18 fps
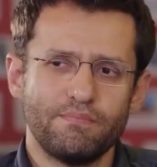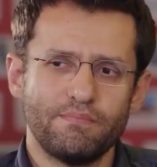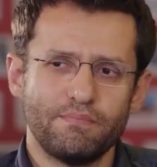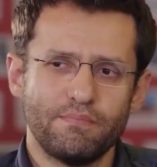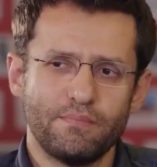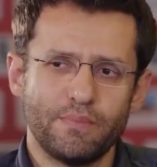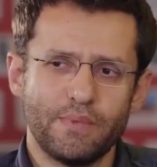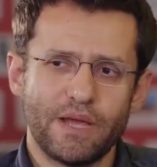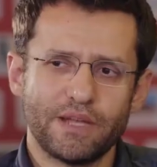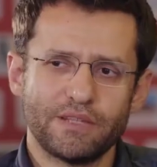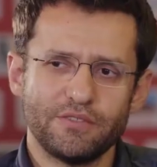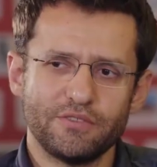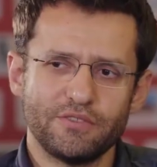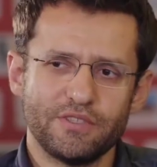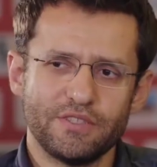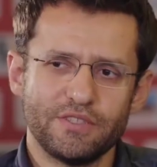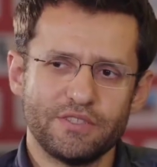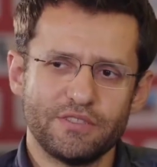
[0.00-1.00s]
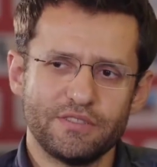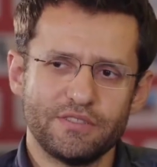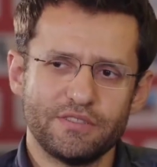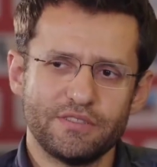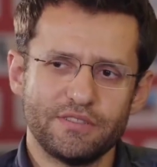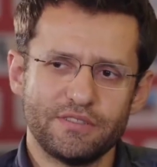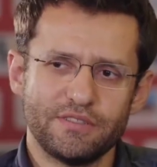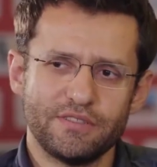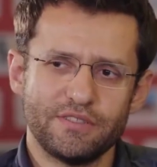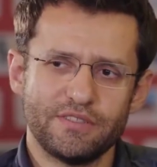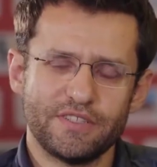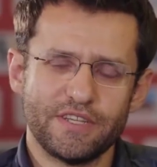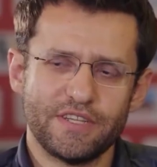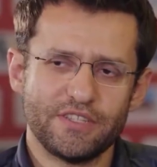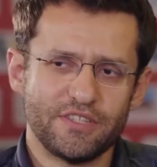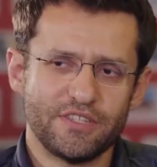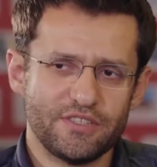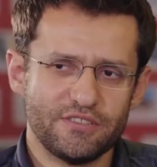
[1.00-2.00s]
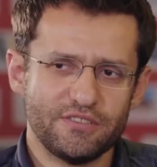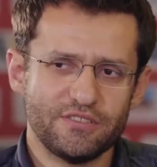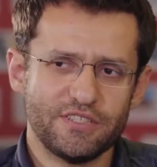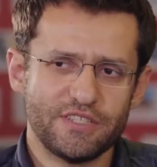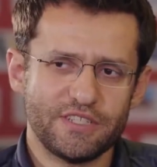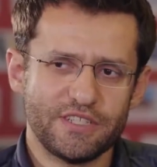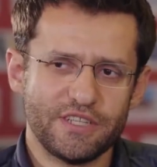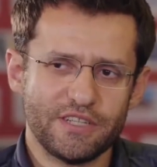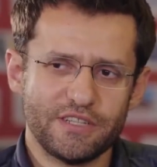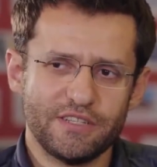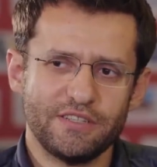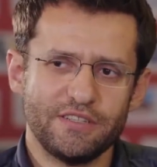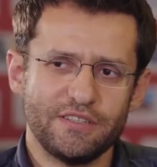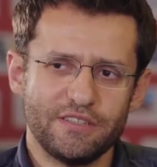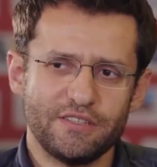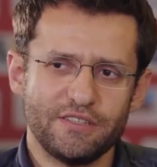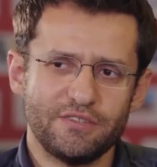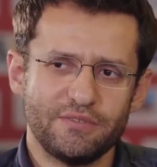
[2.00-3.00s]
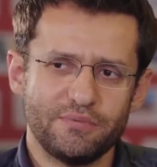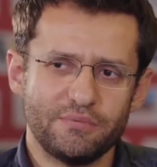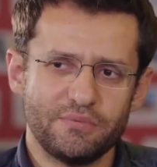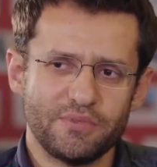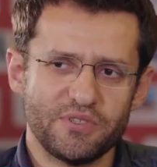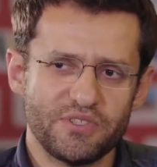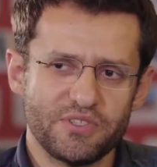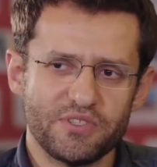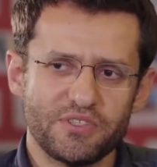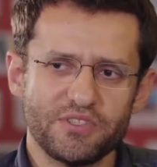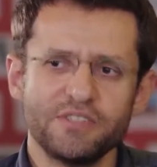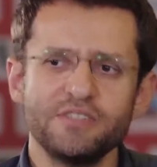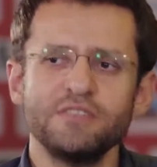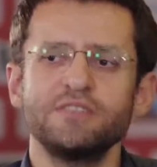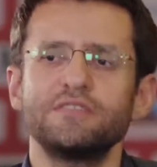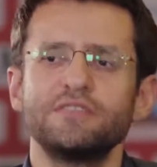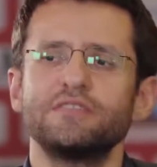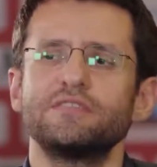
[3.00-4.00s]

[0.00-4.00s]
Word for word: Magnus's attention to detail, you know, and precision.